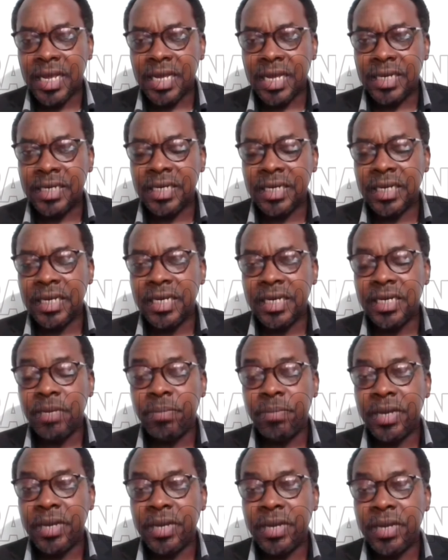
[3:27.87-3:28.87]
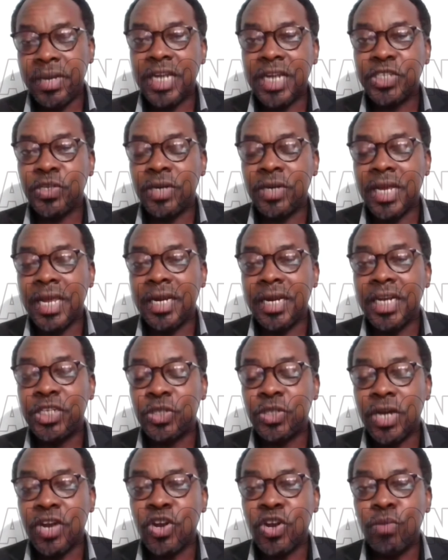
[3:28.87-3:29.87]
Uh, the Independent National
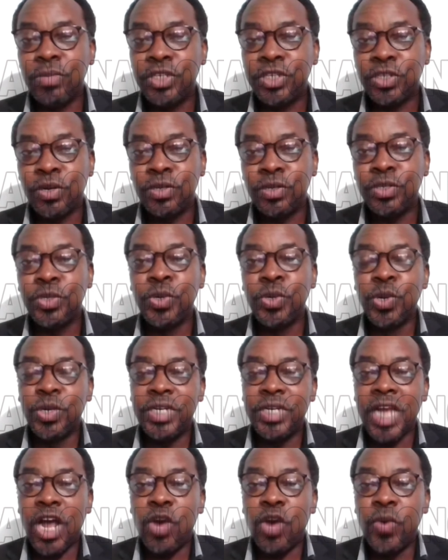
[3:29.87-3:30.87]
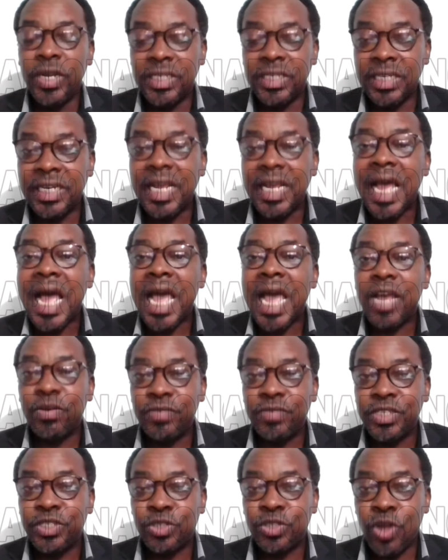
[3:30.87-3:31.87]
Electoral Commission, you know, they're always in the eye
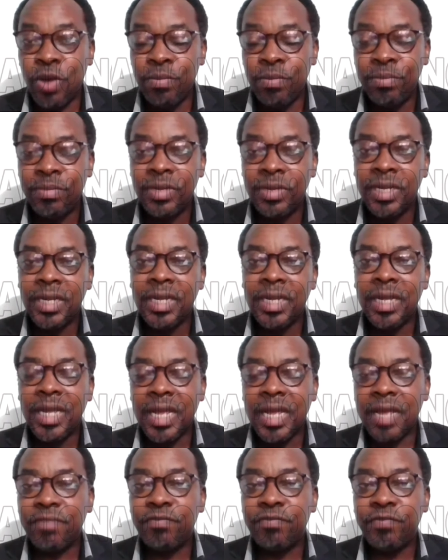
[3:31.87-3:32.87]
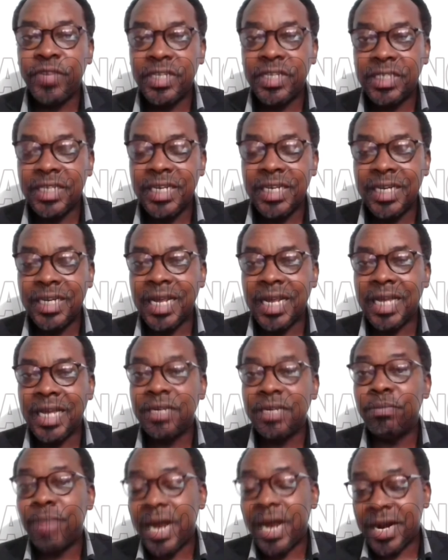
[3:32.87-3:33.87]
of the storm, uh, facing uh,
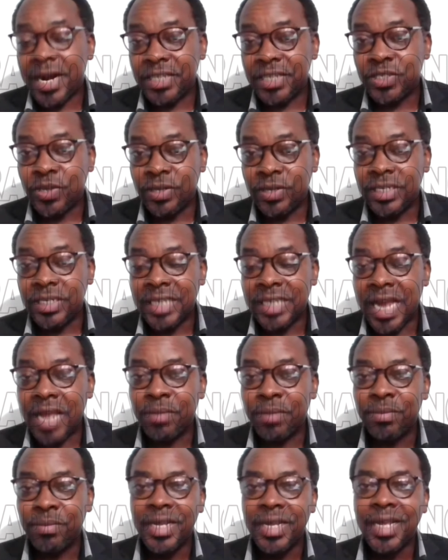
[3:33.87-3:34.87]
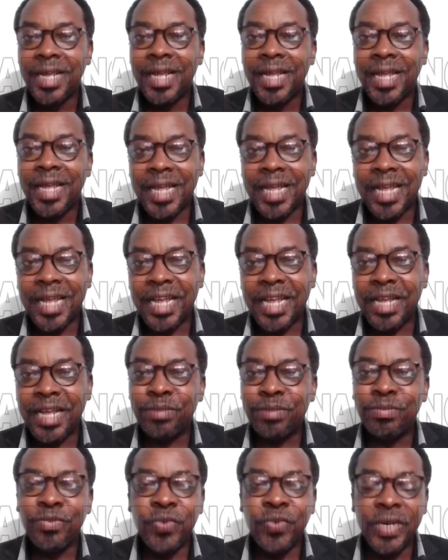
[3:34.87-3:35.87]
the barriers all the time,
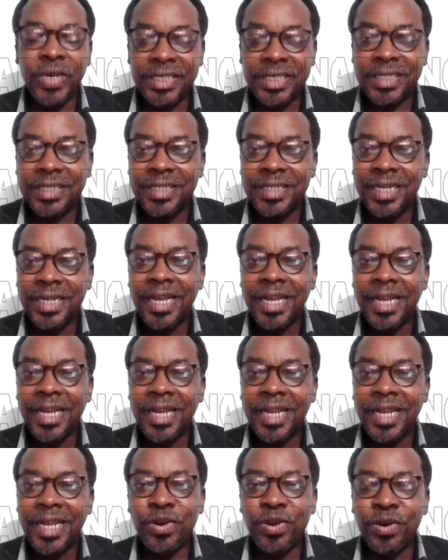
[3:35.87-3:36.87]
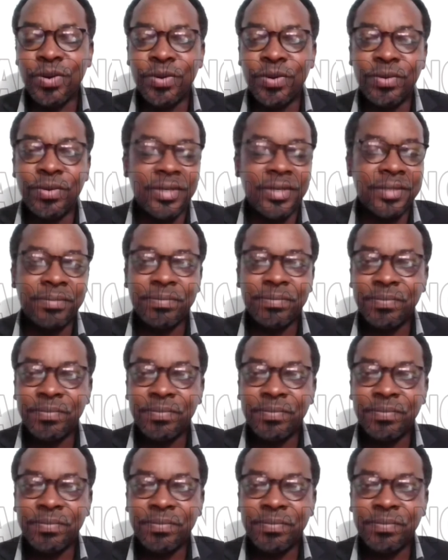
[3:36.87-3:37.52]
um, with, you know,